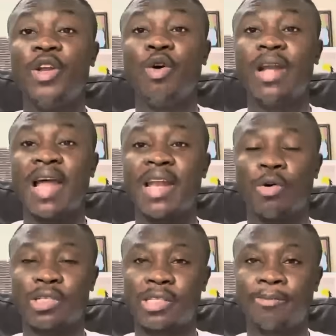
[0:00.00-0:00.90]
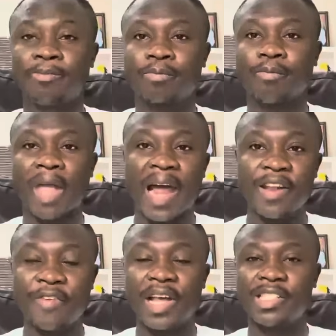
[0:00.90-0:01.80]
know that there was an
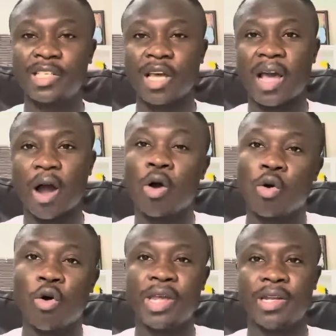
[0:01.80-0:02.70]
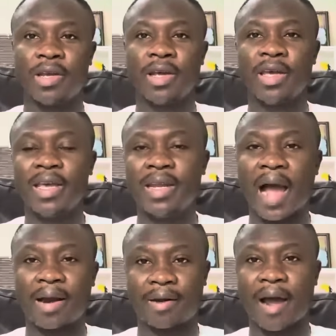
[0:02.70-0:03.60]
event ongoing in
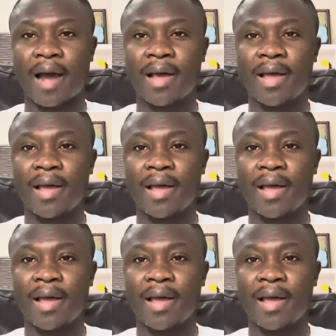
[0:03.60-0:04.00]
Accra.